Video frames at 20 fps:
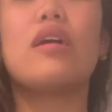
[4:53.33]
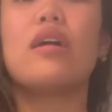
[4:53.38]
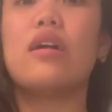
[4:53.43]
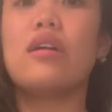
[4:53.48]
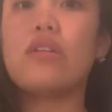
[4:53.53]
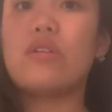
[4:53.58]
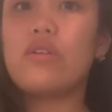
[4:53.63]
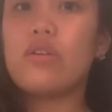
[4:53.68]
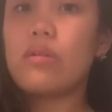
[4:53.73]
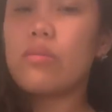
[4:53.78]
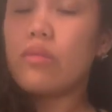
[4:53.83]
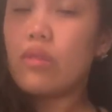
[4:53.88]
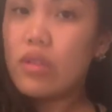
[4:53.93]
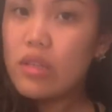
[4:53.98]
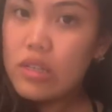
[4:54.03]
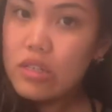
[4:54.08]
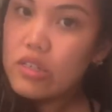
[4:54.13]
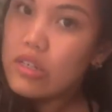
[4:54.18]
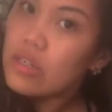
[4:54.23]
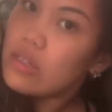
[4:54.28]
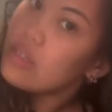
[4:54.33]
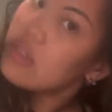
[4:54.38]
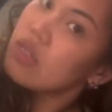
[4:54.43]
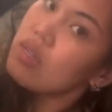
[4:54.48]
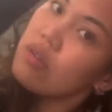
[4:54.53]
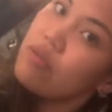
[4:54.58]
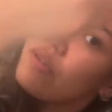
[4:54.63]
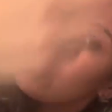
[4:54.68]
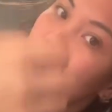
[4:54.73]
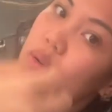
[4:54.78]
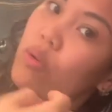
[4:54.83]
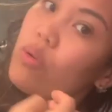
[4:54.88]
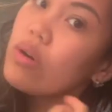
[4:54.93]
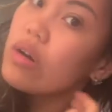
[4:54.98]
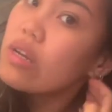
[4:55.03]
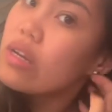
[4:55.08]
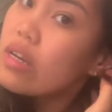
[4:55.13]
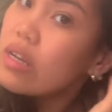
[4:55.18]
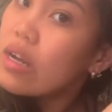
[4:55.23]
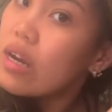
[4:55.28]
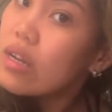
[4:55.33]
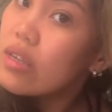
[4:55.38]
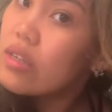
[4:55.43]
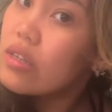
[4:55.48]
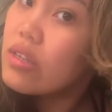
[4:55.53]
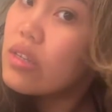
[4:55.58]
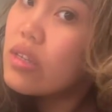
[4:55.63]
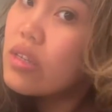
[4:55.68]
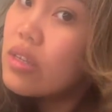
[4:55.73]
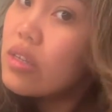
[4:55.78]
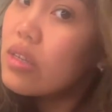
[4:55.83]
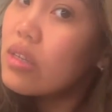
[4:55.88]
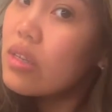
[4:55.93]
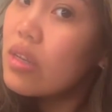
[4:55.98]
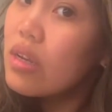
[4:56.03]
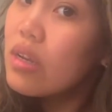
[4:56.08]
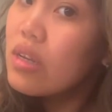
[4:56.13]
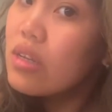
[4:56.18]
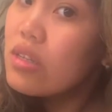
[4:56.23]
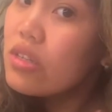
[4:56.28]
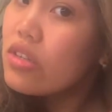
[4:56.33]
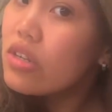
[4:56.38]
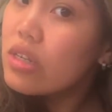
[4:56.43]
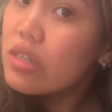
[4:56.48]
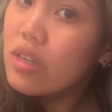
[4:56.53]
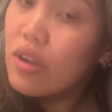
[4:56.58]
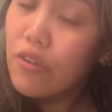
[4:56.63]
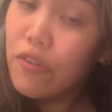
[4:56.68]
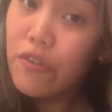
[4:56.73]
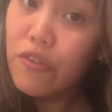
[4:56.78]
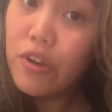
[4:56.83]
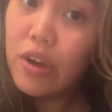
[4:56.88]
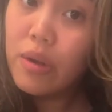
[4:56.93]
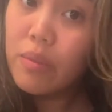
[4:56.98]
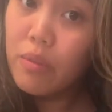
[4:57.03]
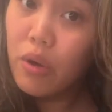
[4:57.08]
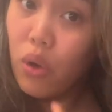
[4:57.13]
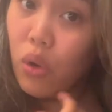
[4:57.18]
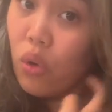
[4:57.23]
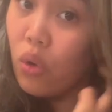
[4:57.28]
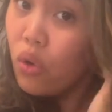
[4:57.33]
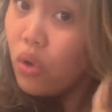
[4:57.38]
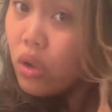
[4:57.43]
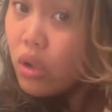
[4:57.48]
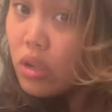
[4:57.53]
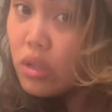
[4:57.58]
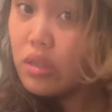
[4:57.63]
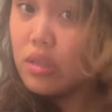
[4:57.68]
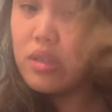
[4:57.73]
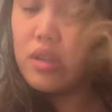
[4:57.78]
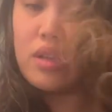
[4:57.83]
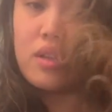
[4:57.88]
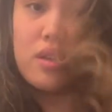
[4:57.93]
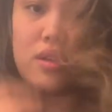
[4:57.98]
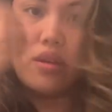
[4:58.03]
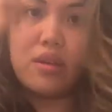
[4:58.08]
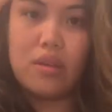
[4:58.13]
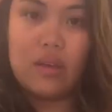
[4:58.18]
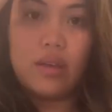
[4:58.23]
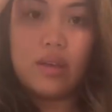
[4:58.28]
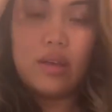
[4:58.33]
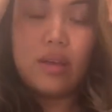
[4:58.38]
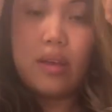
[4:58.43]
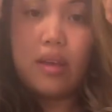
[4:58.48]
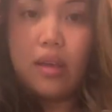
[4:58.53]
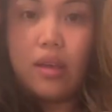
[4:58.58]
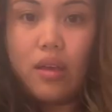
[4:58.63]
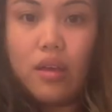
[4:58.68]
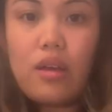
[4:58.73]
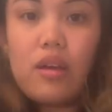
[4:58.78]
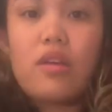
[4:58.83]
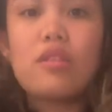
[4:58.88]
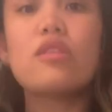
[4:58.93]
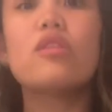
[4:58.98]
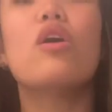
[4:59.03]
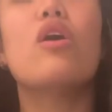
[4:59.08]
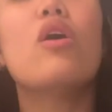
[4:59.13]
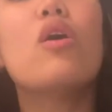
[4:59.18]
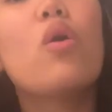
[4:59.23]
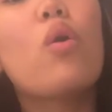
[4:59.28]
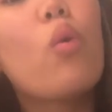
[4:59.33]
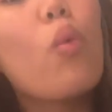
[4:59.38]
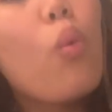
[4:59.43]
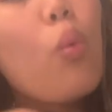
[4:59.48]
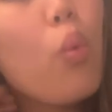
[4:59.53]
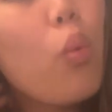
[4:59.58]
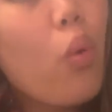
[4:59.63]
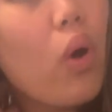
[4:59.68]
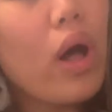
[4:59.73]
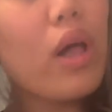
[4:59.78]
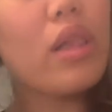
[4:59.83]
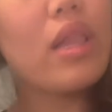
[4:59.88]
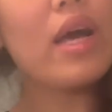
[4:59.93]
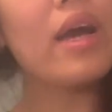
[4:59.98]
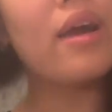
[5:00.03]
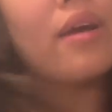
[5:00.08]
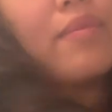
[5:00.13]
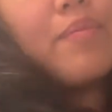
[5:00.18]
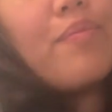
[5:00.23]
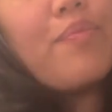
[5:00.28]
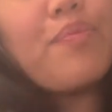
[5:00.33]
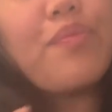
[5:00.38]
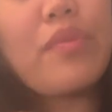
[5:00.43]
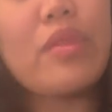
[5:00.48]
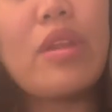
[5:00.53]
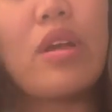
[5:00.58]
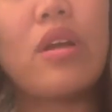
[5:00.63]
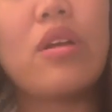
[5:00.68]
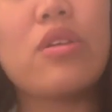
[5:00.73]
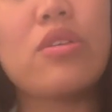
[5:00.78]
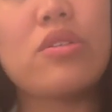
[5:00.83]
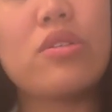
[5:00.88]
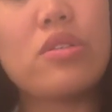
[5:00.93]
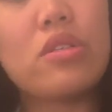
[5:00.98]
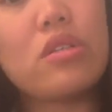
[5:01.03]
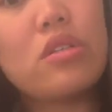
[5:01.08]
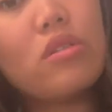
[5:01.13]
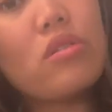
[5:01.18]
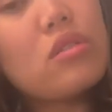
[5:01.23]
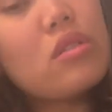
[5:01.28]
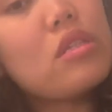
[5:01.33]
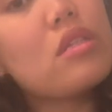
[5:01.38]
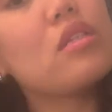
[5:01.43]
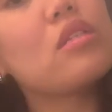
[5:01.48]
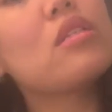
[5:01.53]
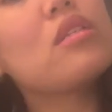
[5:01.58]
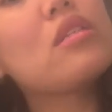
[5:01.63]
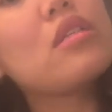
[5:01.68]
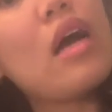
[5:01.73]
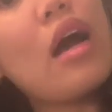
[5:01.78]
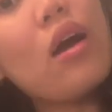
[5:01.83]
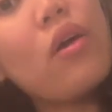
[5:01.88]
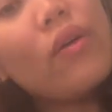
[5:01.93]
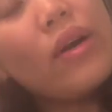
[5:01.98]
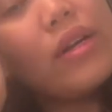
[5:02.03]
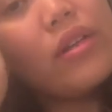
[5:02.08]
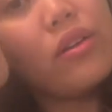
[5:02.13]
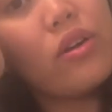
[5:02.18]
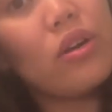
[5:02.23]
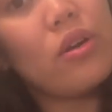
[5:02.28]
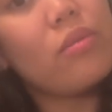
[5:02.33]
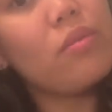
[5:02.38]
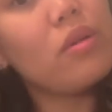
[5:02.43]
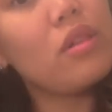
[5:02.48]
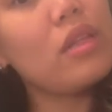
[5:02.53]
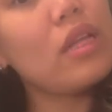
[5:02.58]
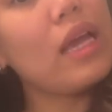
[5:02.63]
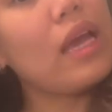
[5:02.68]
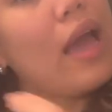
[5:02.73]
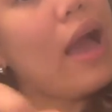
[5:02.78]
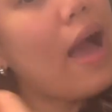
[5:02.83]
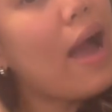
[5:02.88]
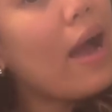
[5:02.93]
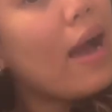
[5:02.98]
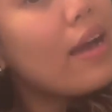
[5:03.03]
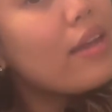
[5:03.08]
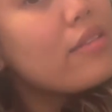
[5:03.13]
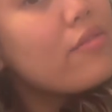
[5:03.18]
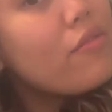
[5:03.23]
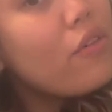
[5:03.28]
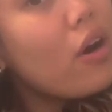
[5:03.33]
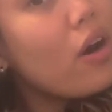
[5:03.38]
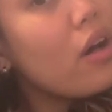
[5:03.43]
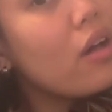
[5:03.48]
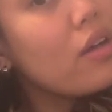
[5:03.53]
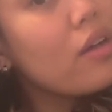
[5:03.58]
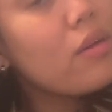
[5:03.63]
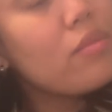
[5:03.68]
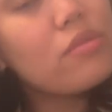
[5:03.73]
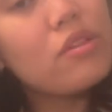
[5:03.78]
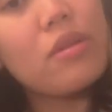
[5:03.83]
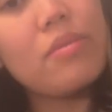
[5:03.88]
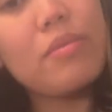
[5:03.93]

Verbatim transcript: I normally just, if I want it, um, just a firm hold and voila. So this is how I normally add volume to